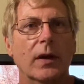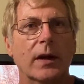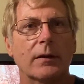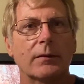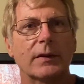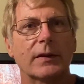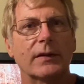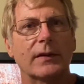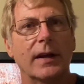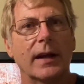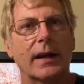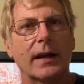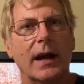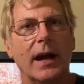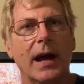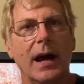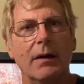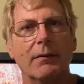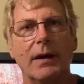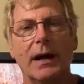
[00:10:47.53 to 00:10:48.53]
Every snake I
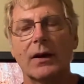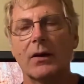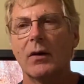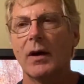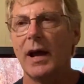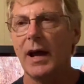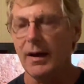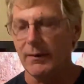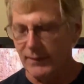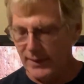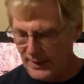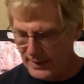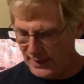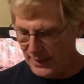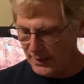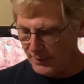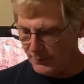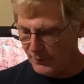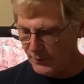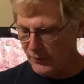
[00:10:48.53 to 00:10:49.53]
have. I don't have any
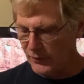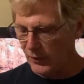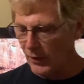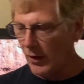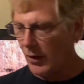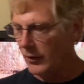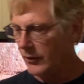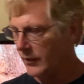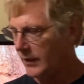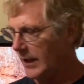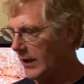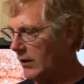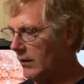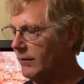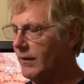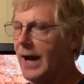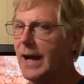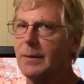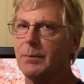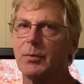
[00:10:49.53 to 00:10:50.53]
of the saw scale
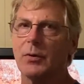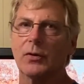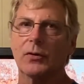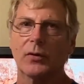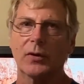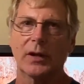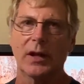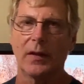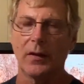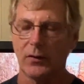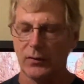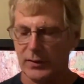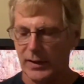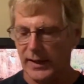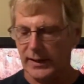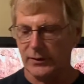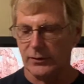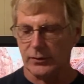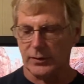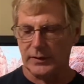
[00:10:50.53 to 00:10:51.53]
vipers or any of those
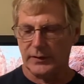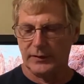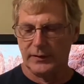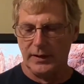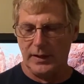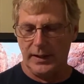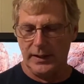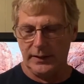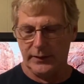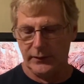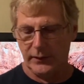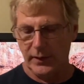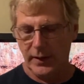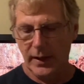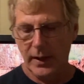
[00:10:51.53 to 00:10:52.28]
dangerous snakes.